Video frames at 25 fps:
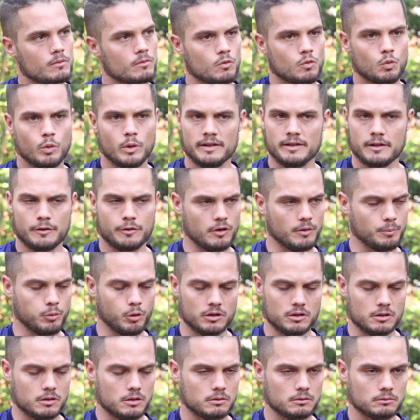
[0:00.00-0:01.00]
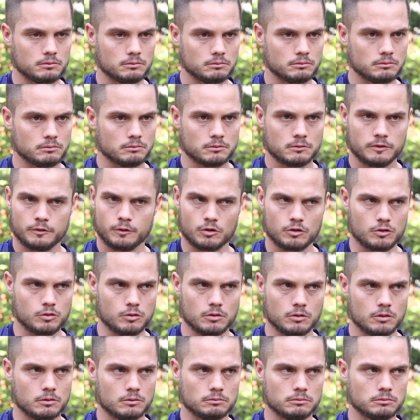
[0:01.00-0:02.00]
Win the 3 points, for
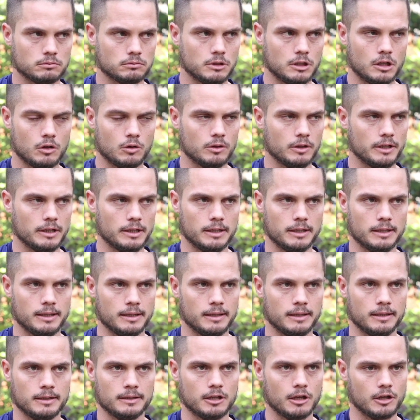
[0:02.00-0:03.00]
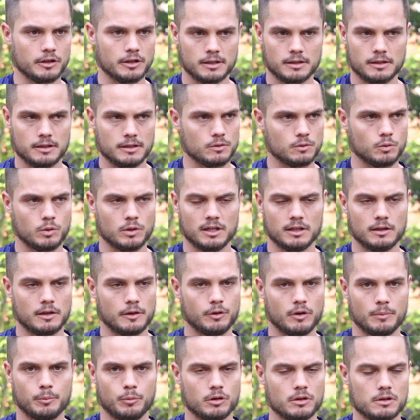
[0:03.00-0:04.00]
sure. The only target is winning the
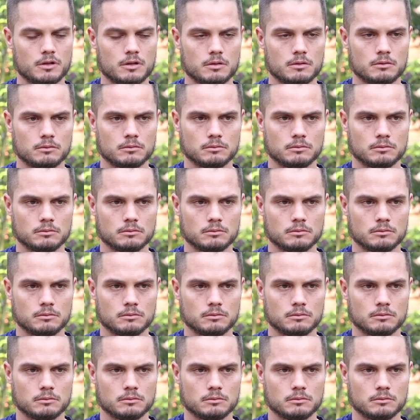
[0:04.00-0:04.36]
3 points.